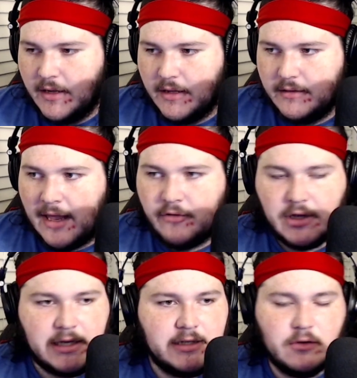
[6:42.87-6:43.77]
they
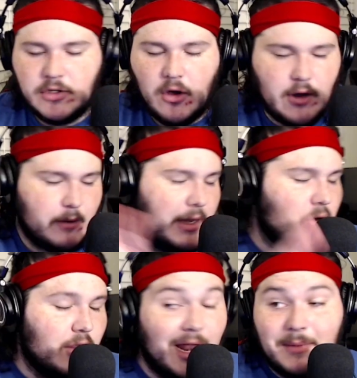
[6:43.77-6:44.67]
released... So, okay, wait,
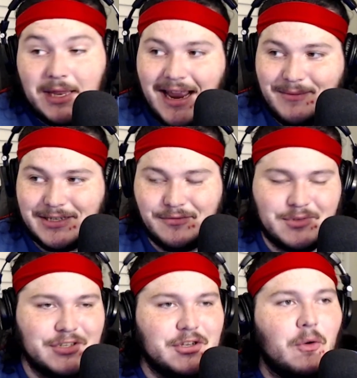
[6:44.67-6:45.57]
hold on. I'm getting ahead of myself. I'm
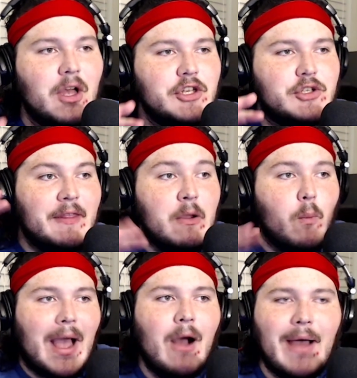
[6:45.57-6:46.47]
sorry. So I think
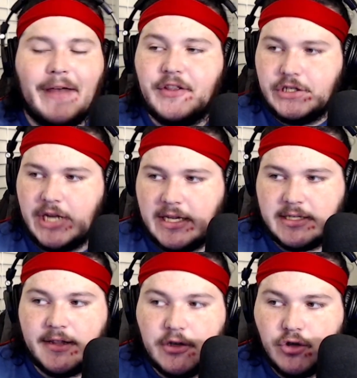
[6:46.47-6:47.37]
WoW had the chance,
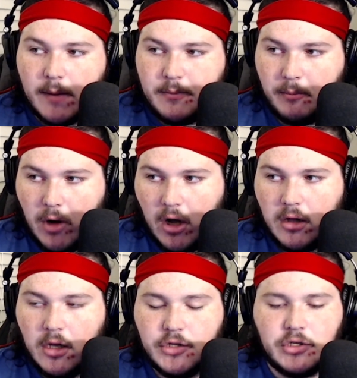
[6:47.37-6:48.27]
and they dropped the ball.
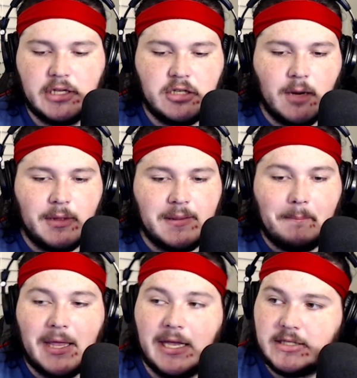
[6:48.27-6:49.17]
So let's talk about the
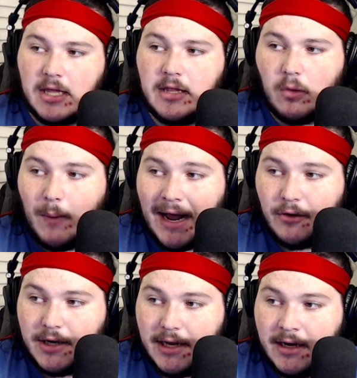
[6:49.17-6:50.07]
biggest thing that WoW
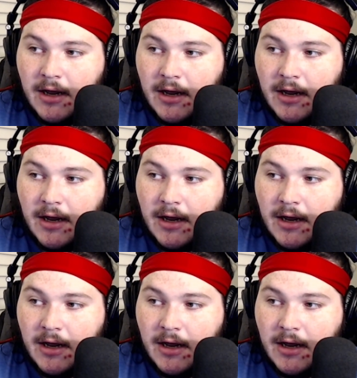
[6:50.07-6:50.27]
did